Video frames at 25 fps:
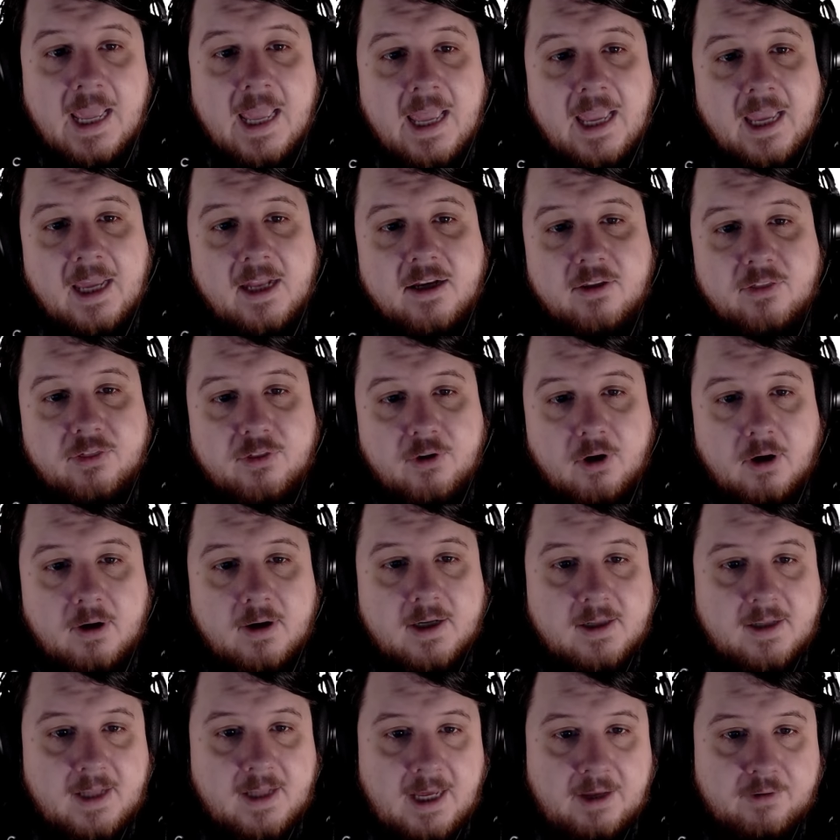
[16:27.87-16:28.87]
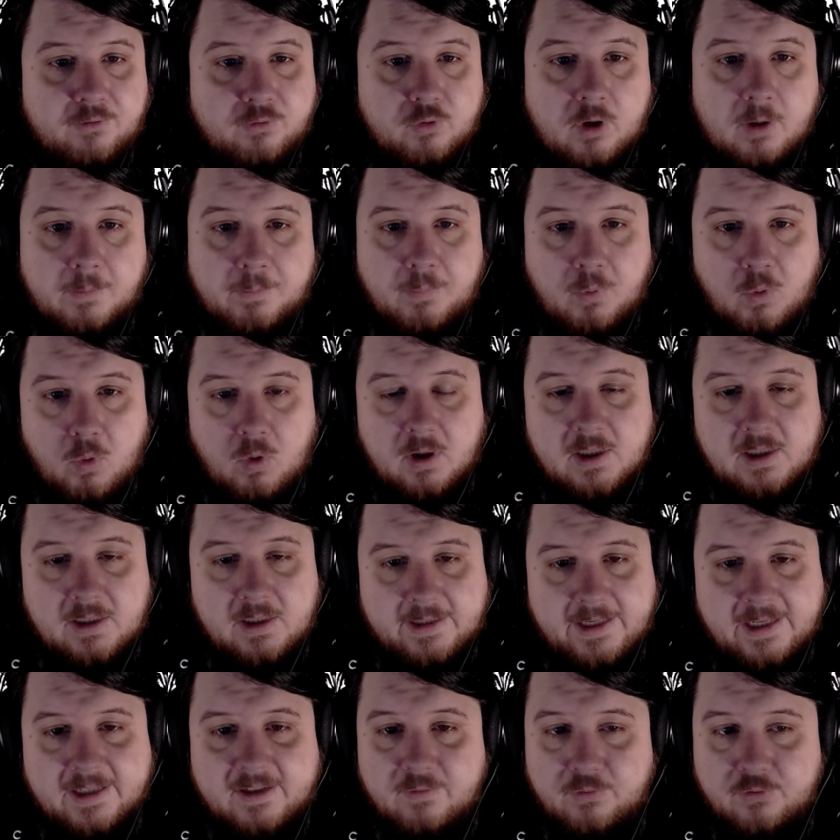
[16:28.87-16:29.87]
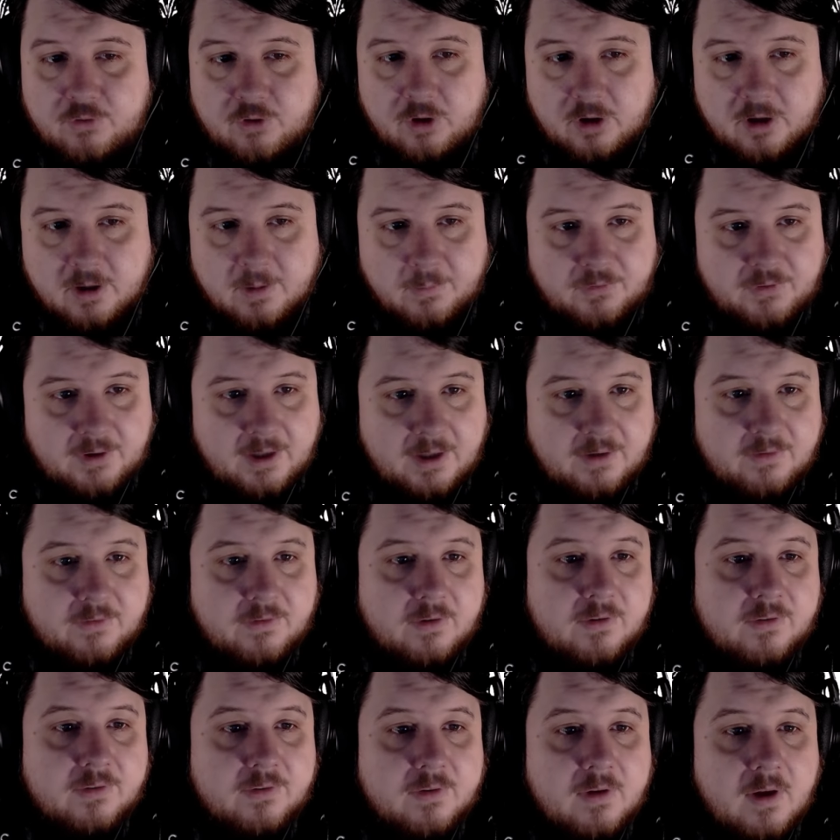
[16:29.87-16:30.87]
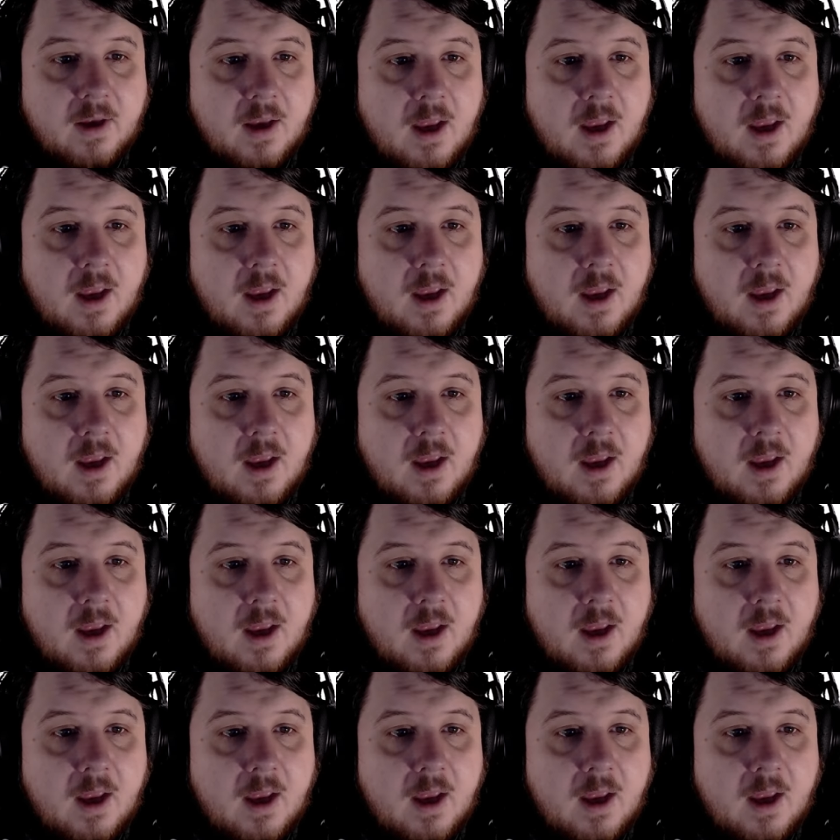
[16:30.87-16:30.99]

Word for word: and cathartic laughs for our poor collective circumstances.